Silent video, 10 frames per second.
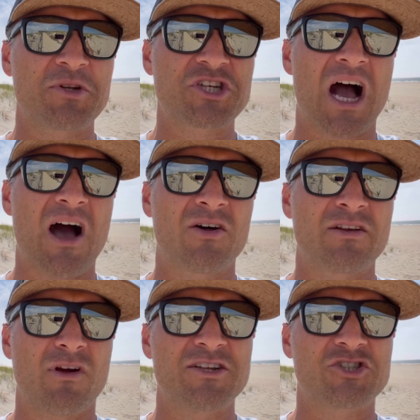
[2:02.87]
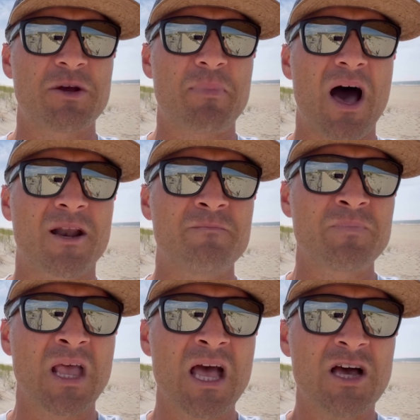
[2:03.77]
Beach Island, right in Ship Bottom.
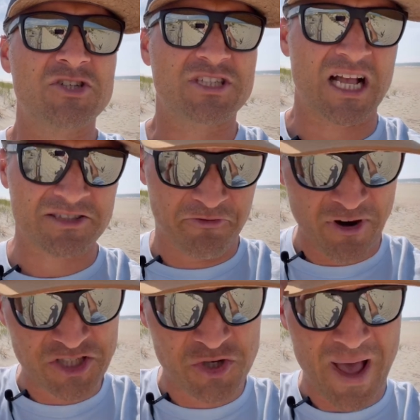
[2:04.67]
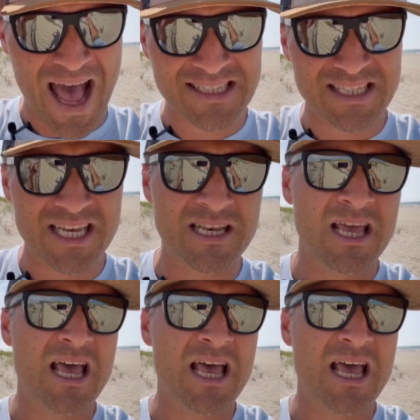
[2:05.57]
Just got some fresh new hats in.